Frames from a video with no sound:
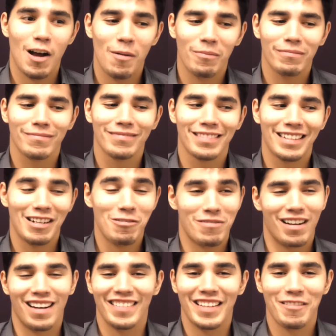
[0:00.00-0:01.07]
Um, oh
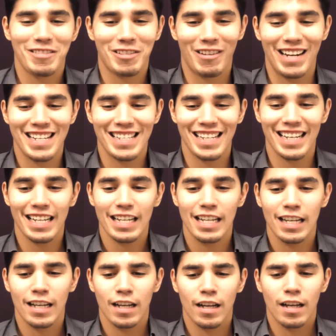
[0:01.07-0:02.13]
God, that was crazy.
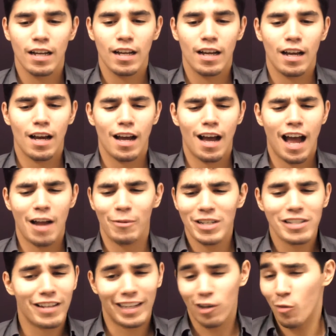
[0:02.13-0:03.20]
I
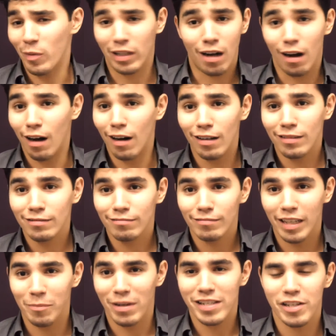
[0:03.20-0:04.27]
went to like an open call
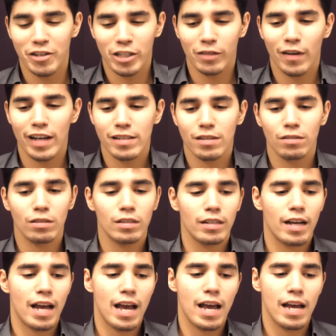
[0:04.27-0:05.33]
mm-hmm. in my mm-hmm. senior year of high
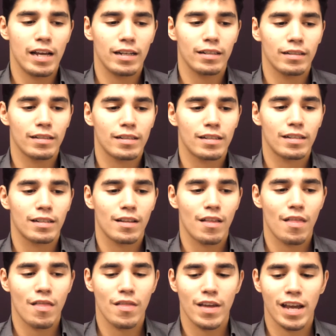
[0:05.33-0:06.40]
school, and
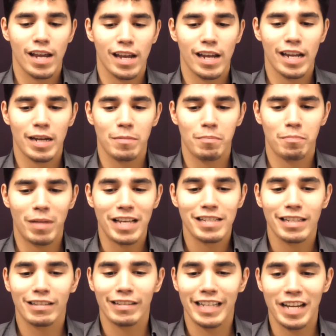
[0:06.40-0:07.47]
they
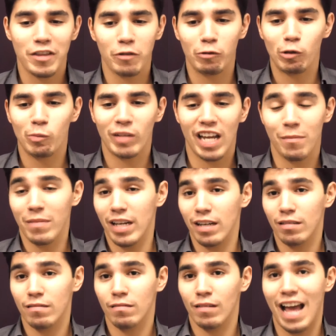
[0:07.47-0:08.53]
basically in the room gave
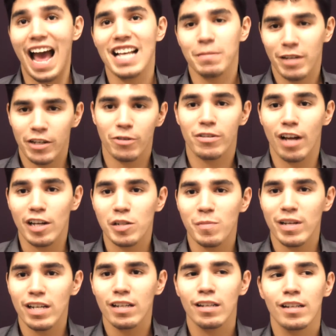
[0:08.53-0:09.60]
me asked me to do
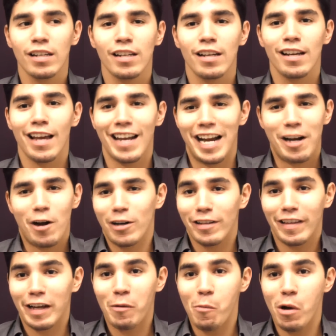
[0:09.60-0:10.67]
"Touch Me," and I'd heard
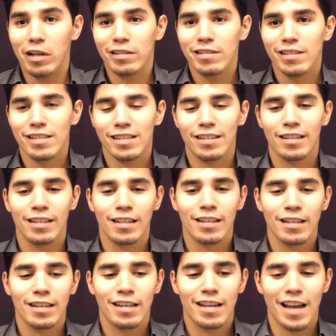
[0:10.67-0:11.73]
it like once. Mm-hmm.
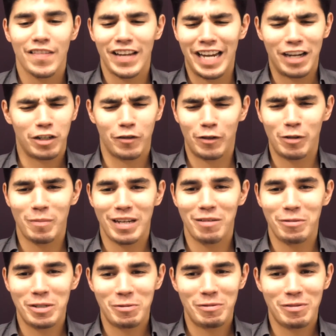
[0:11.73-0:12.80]
And they interviewed
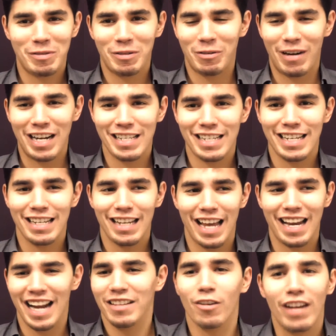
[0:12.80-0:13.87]
me, which was crazy.
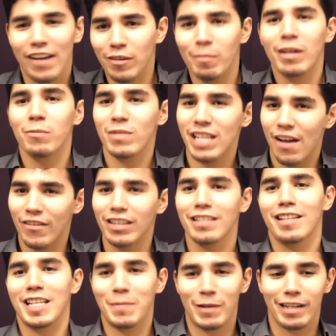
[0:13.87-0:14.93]
And I thought everyone was having
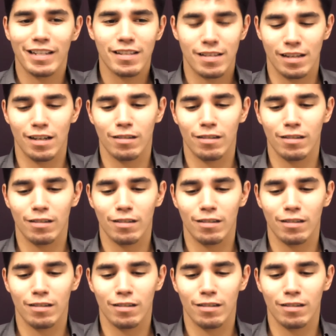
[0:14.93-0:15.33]
this experience.